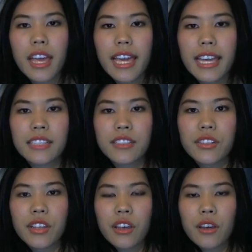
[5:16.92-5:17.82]
And
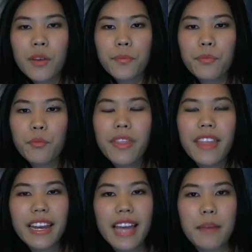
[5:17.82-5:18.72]
when
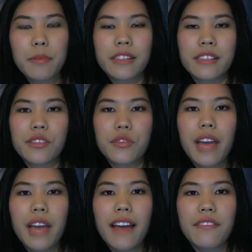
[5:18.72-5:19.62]
that happens, you
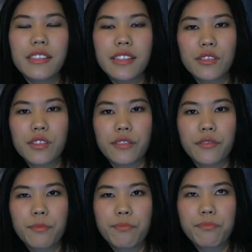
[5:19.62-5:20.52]
have this sense of
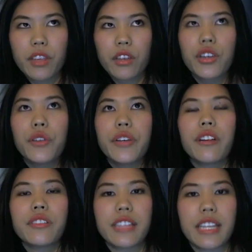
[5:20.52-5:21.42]

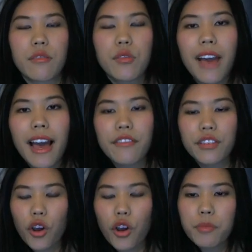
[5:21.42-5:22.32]
curiosity. You have
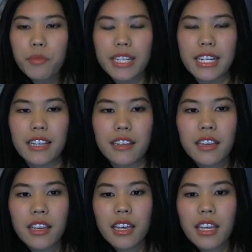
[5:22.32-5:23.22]
an opening
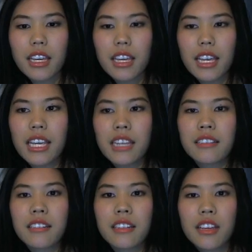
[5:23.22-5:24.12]

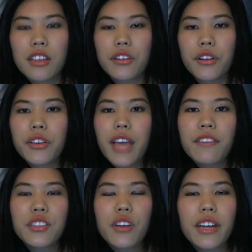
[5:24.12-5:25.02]
in, you have
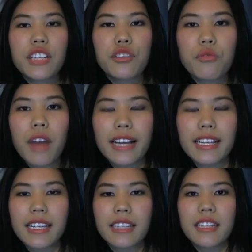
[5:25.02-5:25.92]
a tiny crack
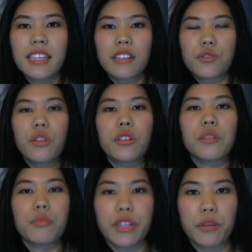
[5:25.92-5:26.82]
in a
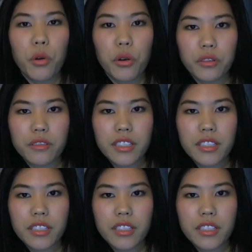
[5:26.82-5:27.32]
solid brick wall.